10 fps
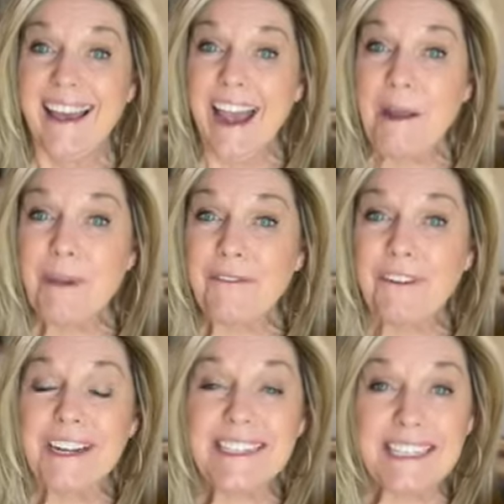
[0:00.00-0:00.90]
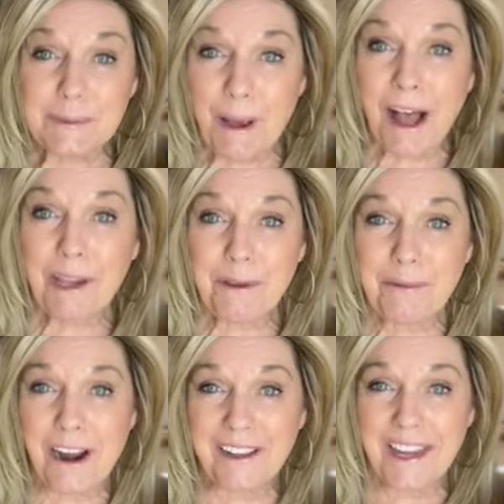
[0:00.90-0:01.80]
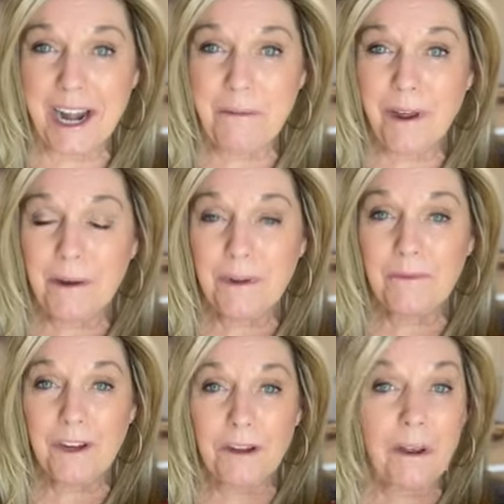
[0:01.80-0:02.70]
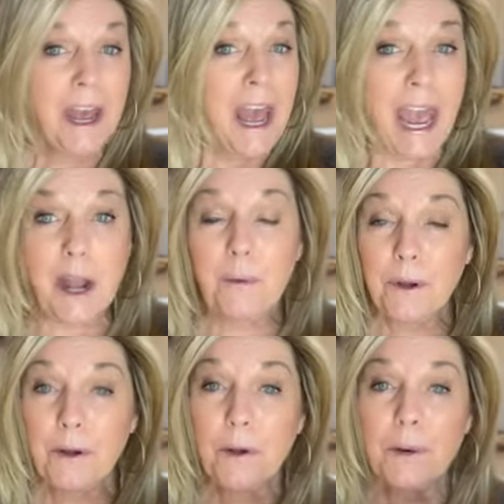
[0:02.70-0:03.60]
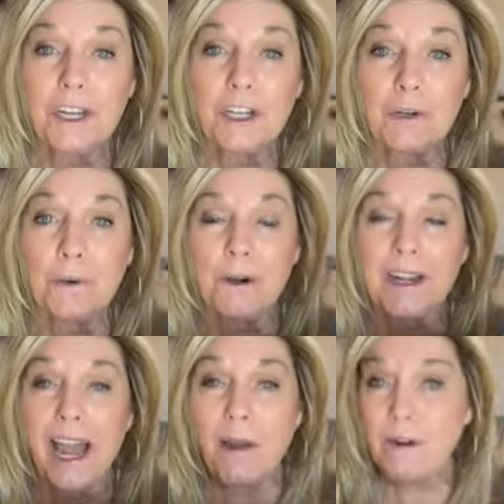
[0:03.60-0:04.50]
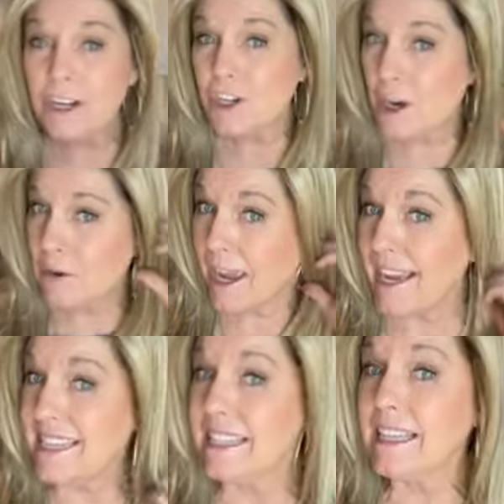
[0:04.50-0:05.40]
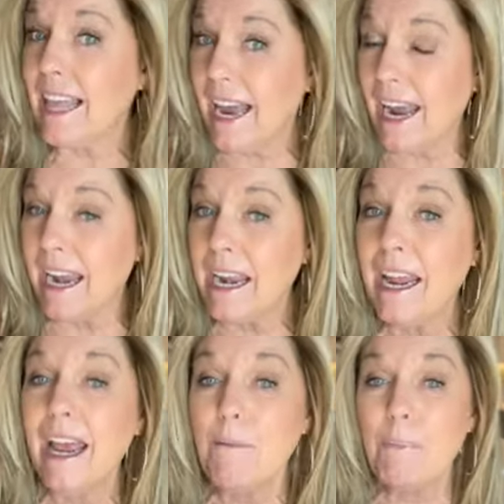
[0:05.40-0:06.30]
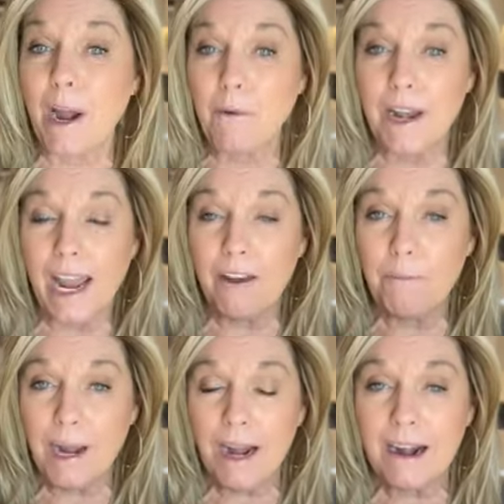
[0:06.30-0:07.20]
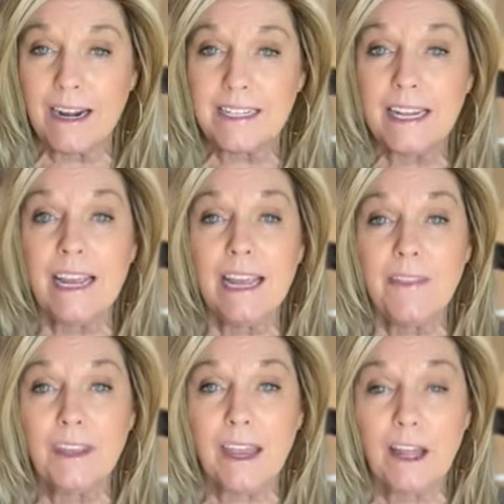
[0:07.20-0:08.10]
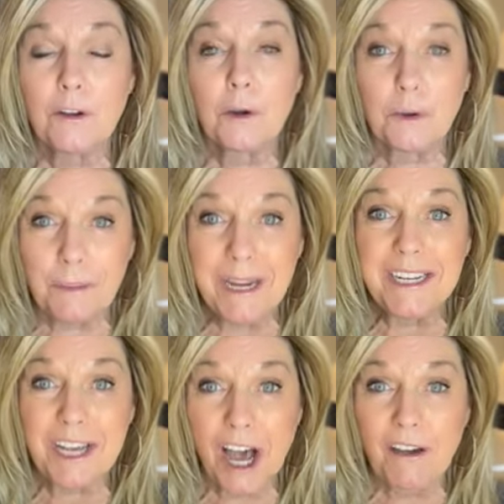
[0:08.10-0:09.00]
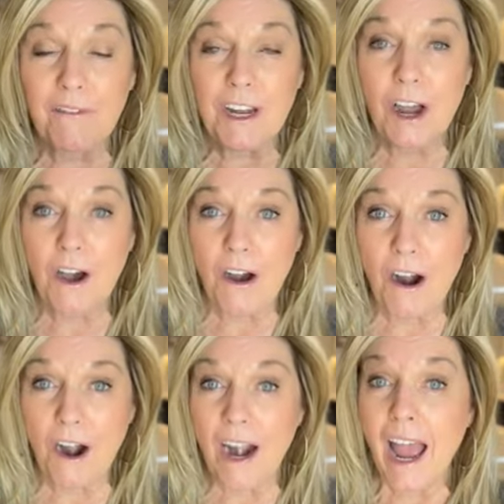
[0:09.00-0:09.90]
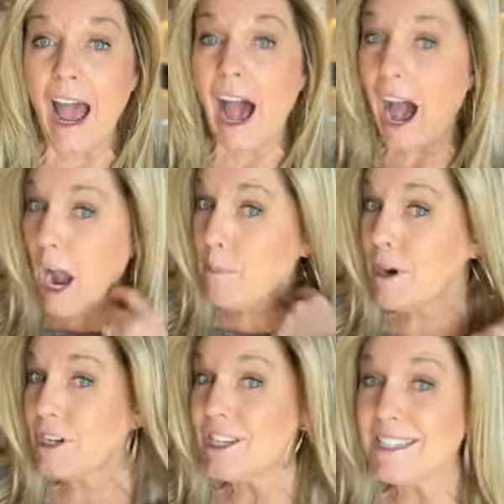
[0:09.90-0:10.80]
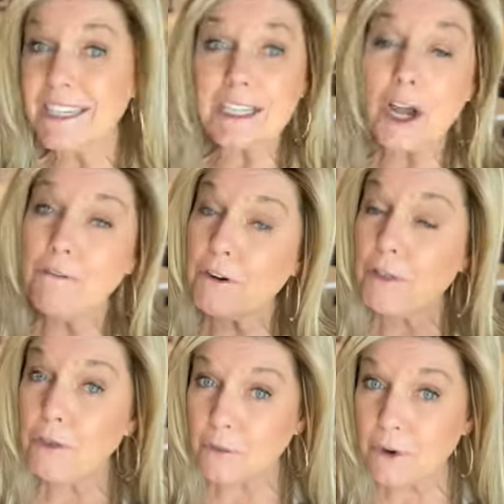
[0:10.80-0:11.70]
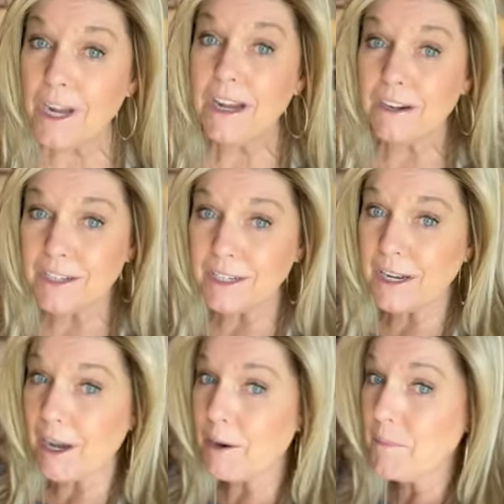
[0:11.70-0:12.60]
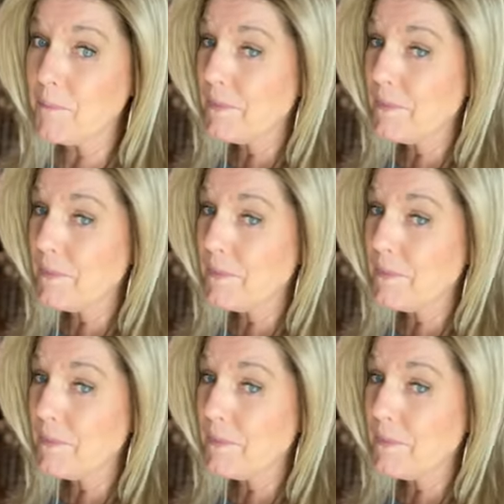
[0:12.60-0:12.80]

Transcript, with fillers: Hey my friends, it's Paula with Rock the Hair Wig Review. A real quick short, I want to showcase Laine by Rene of Paris in the color Creamy Toffee R. I purchased this over three years ago.